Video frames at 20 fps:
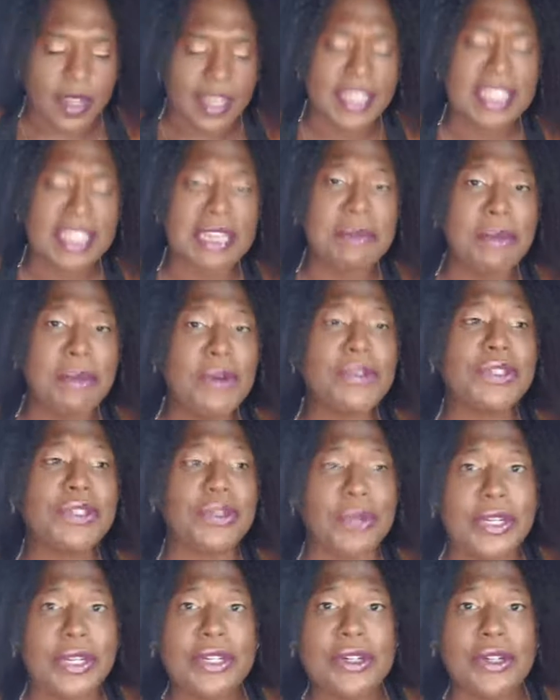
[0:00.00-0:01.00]
I think, most
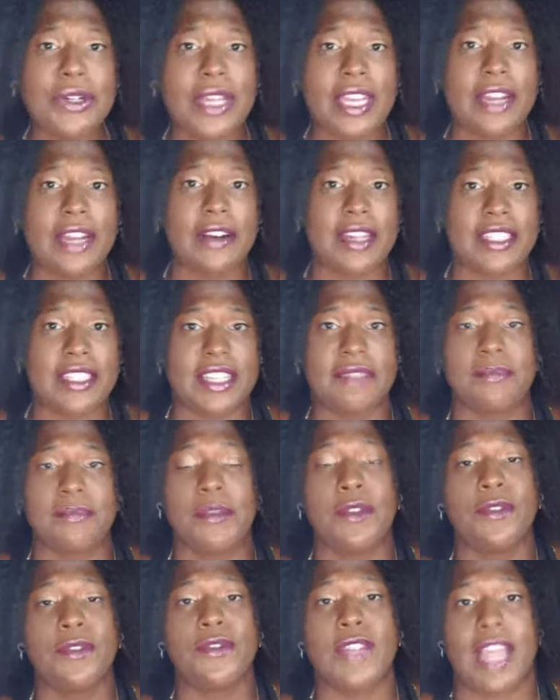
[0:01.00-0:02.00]
critical here as I've
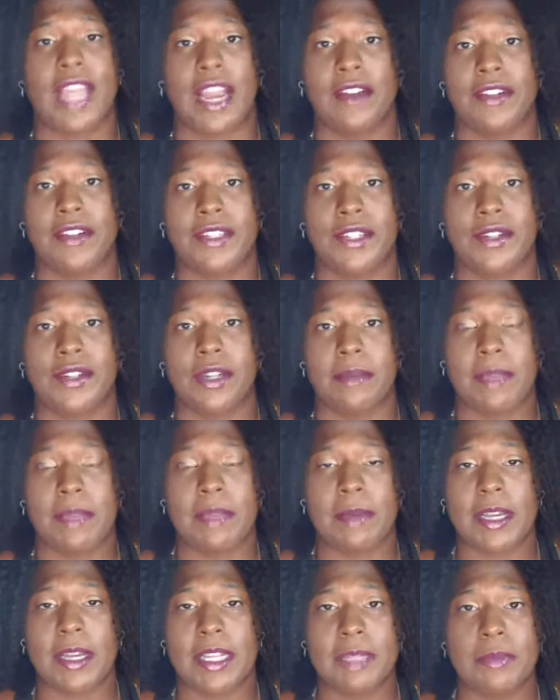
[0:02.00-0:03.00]
moved to Arizona. Me
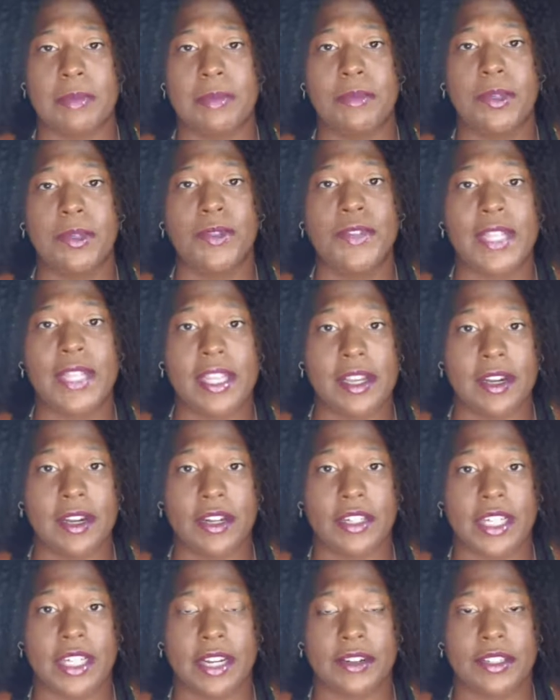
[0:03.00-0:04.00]
and my husband moved
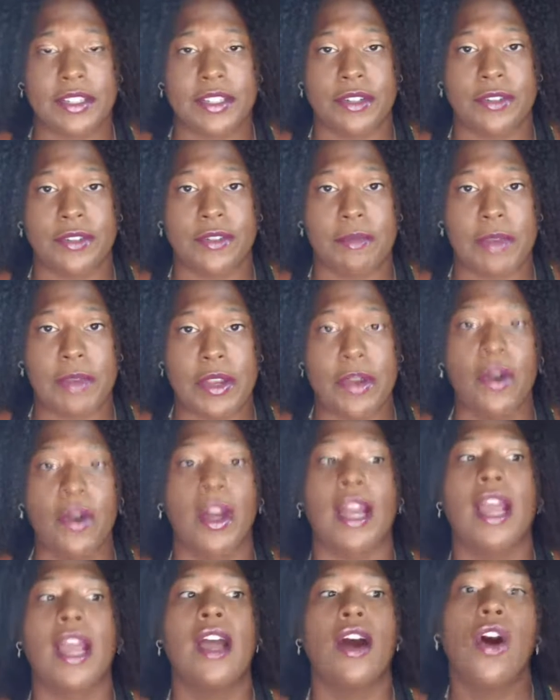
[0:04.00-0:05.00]
here to Arizona from New
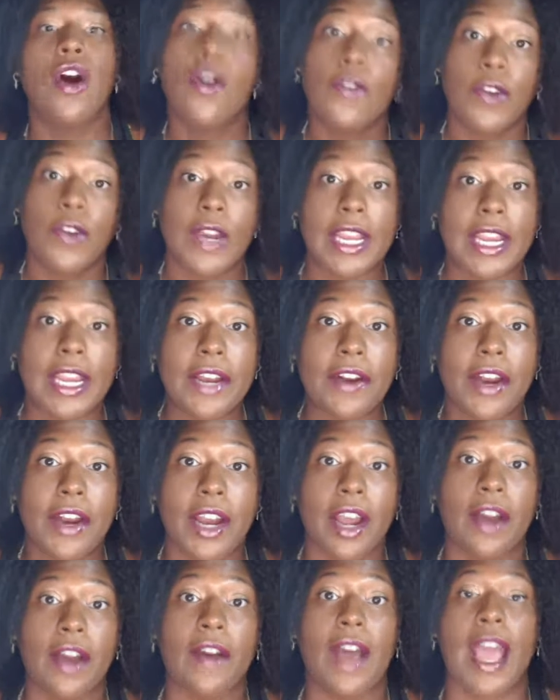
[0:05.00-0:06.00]
York over a year
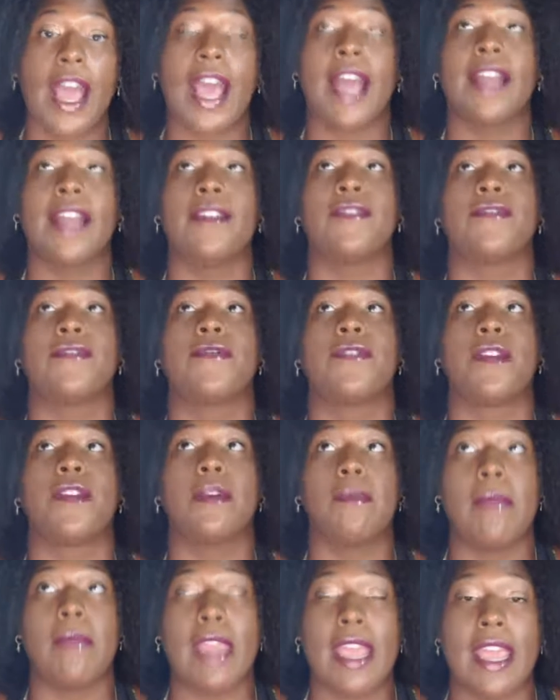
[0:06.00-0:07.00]
ago. And
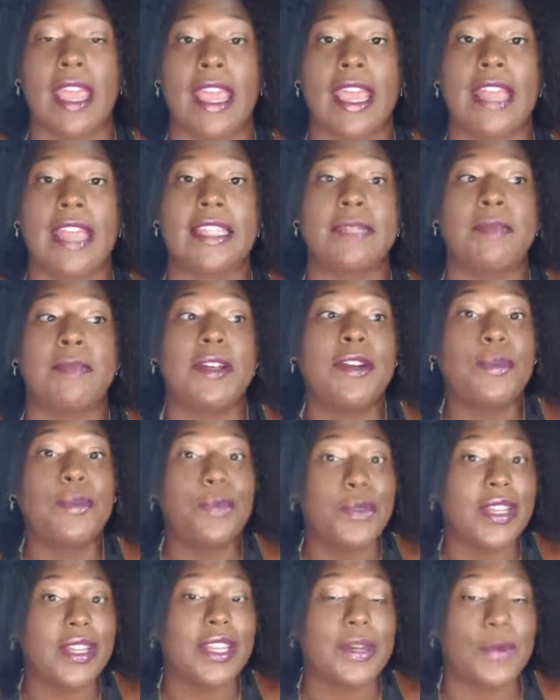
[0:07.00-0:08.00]
for me, it's been a
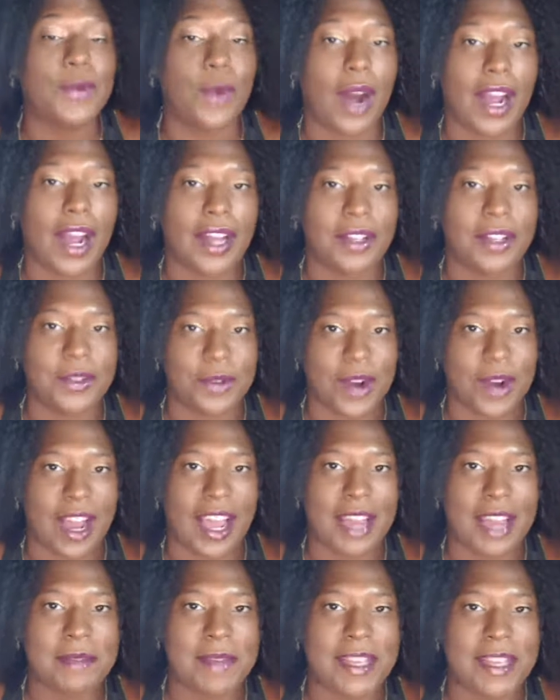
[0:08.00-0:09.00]
really wild
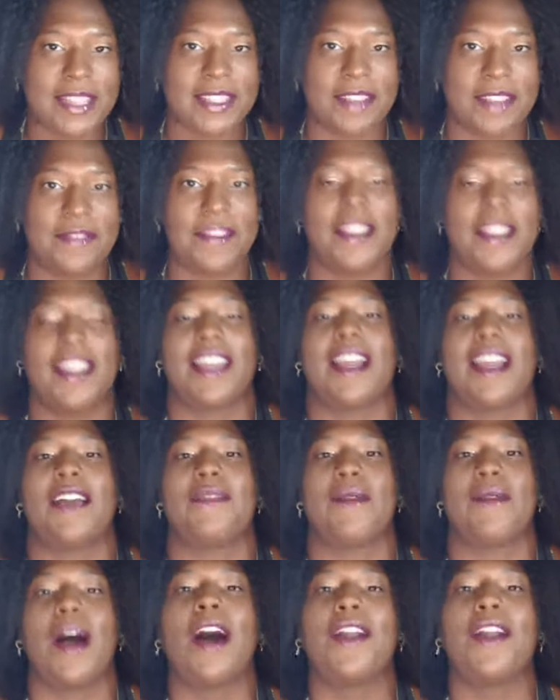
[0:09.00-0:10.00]
ride because I feel like
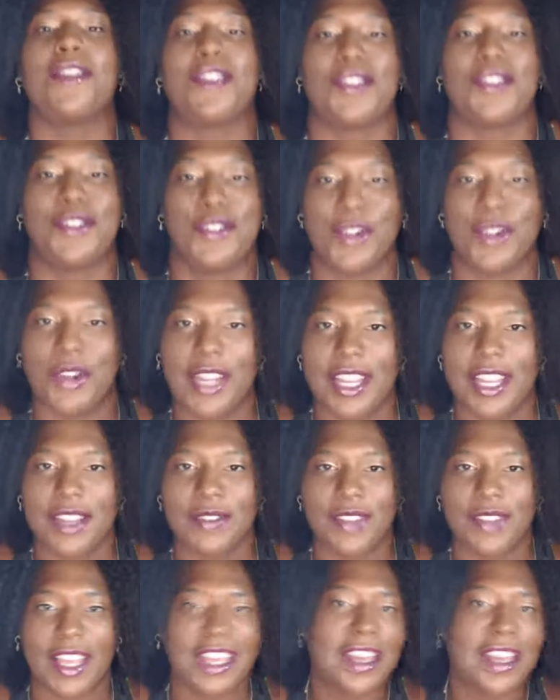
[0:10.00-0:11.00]
I'm on this journey
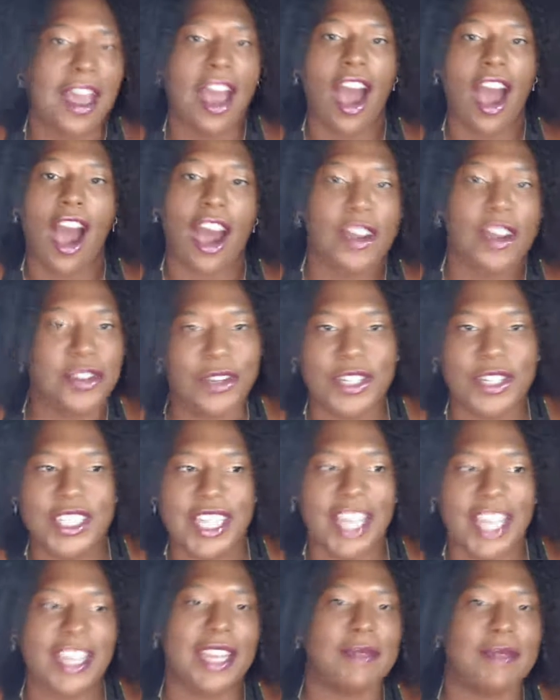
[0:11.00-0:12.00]
of like
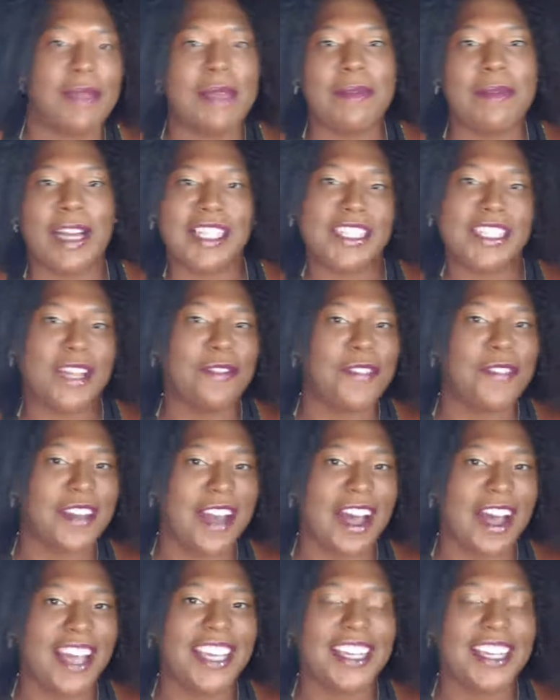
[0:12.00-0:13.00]
understanding me, myself, and
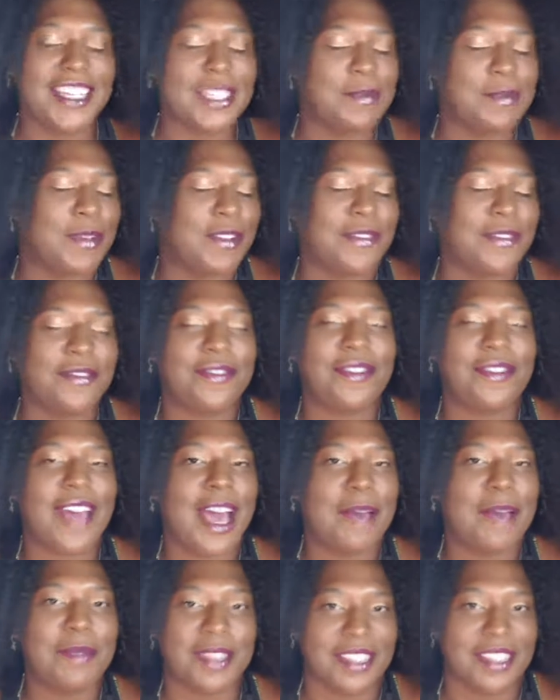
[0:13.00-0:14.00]
I, and it's been
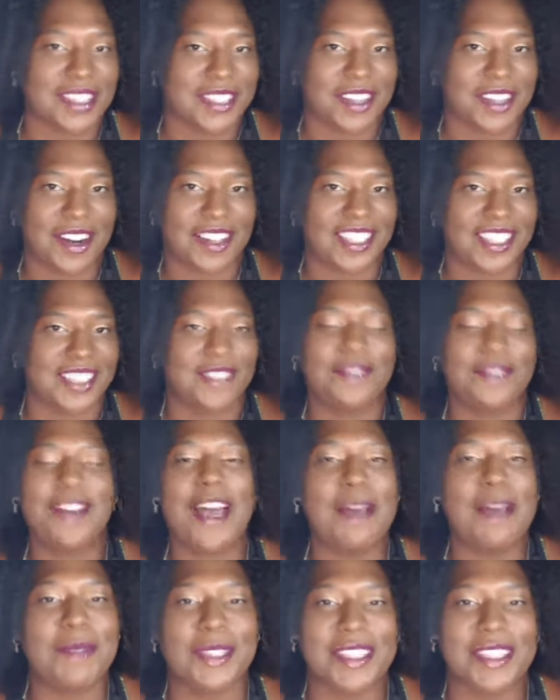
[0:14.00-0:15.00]
fabulous, darling,
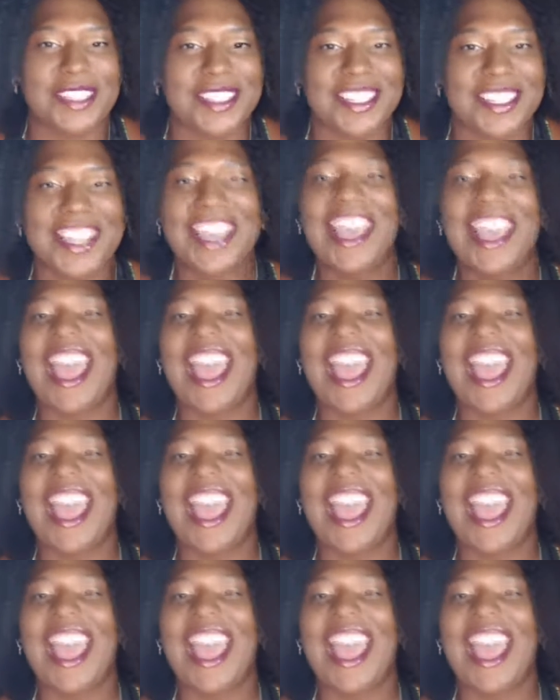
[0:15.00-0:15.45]
fabulous.